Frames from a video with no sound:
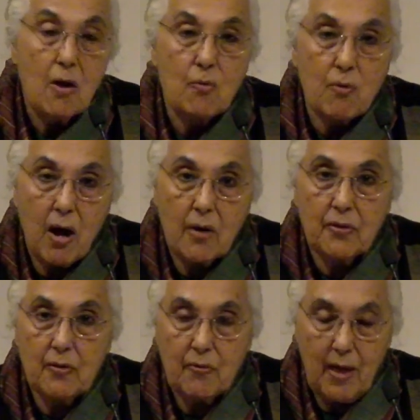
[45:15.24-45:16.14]

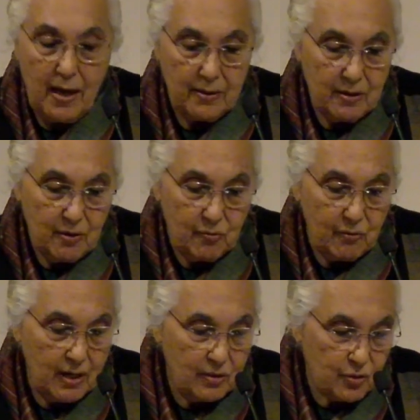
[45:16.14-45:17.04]
rather than a
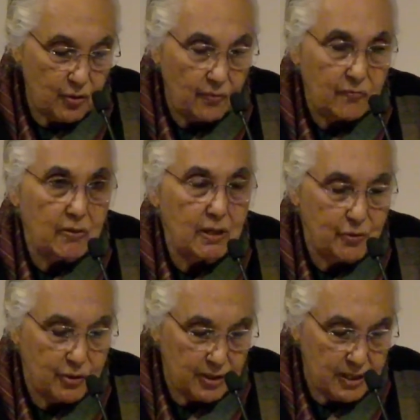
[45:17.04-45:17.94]
range of
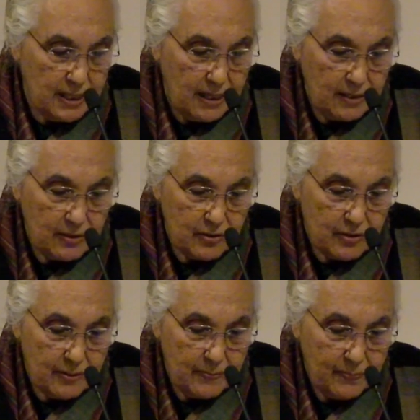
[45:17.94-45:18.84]
religious
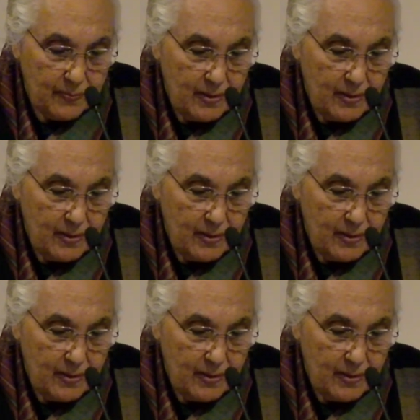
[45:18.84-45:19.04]
sects.